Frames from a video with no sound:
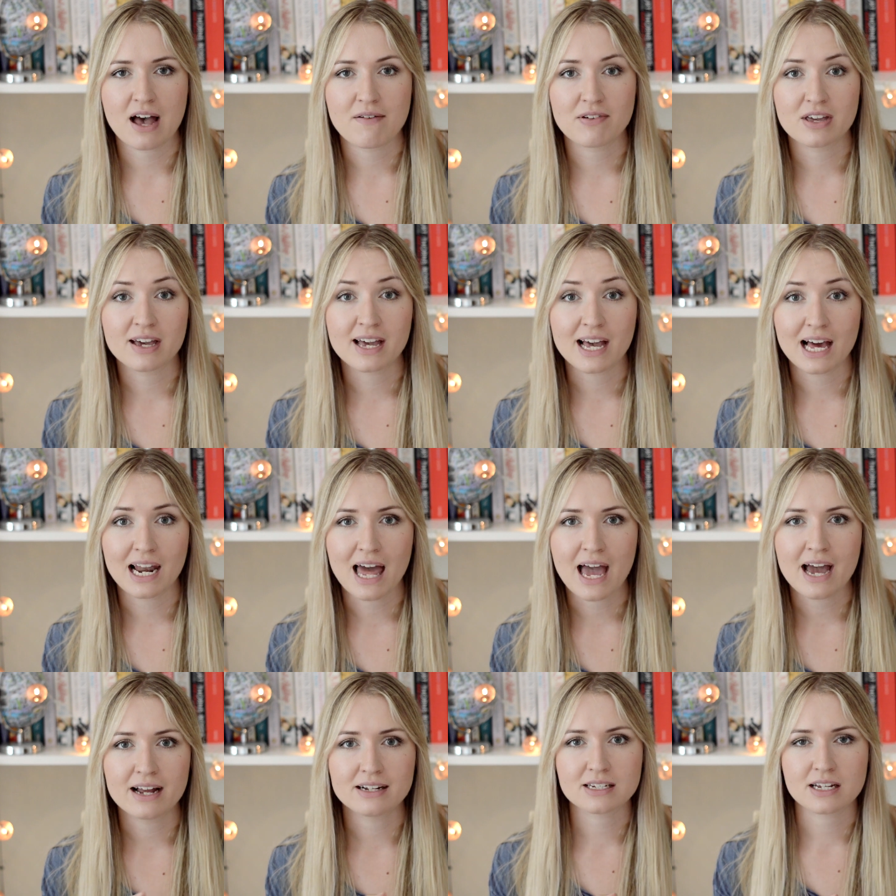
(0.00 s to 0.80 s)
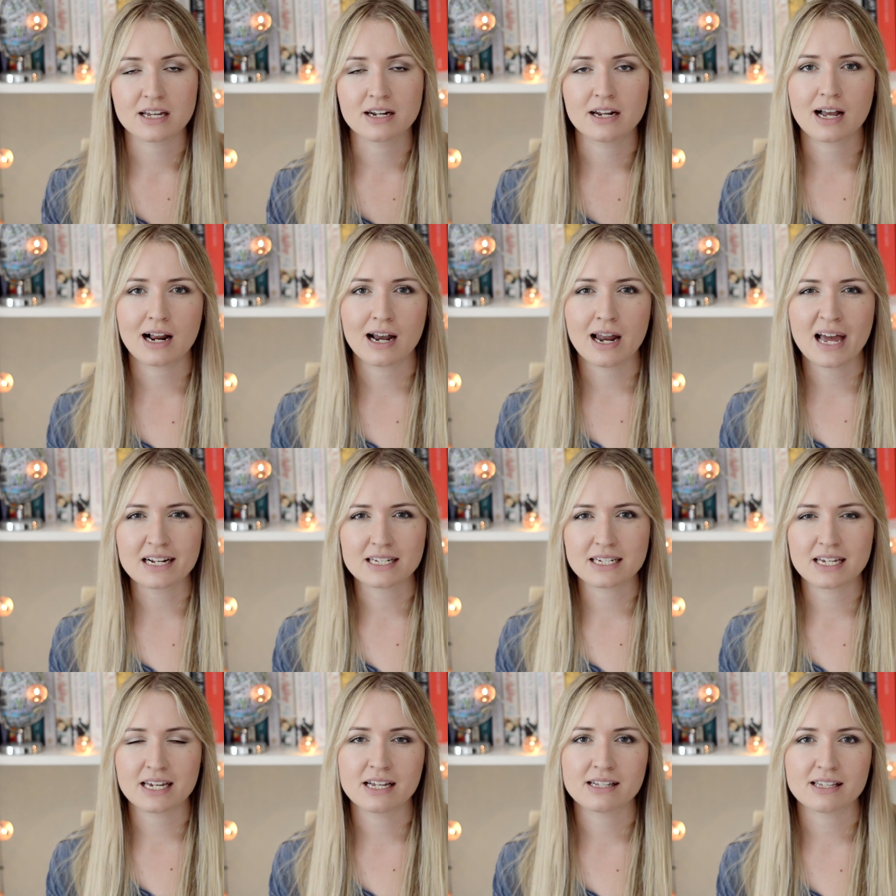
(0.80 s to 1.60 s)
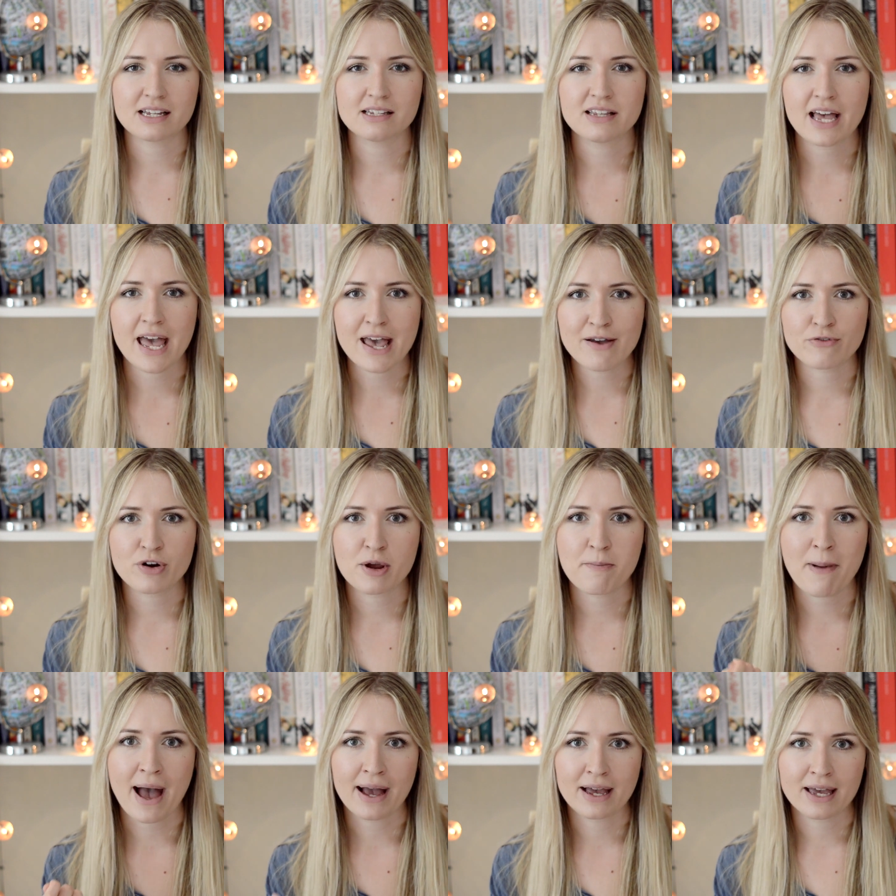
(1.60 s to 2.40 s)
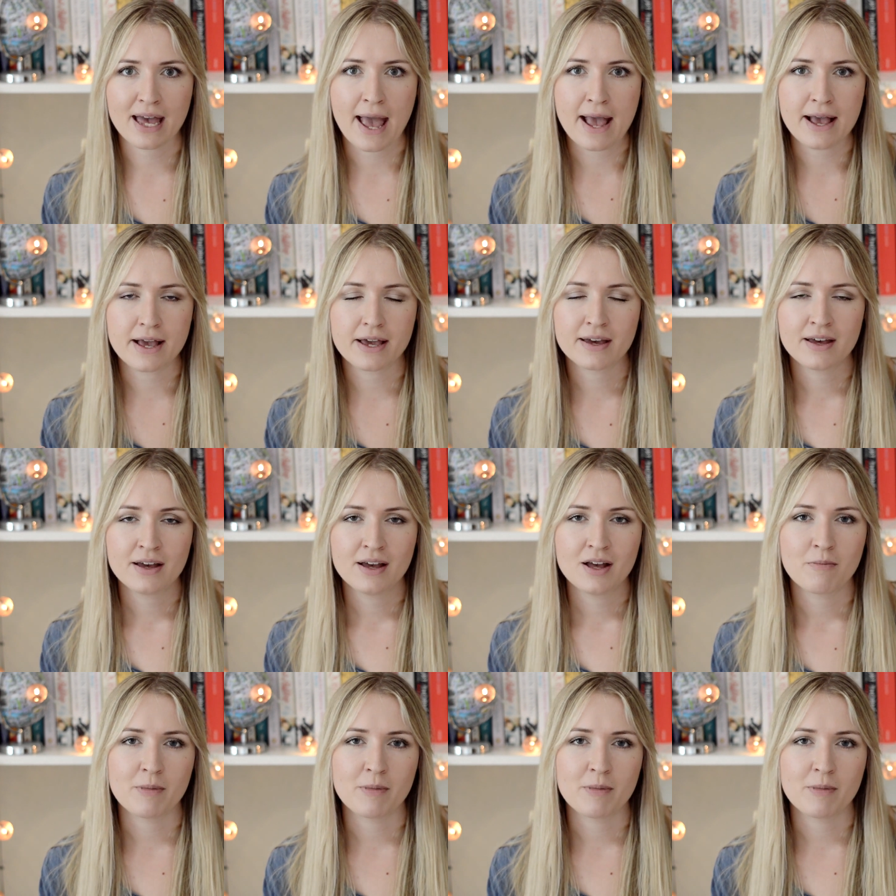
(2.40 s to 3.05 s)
having a galette. And a galette is a savoury pancake.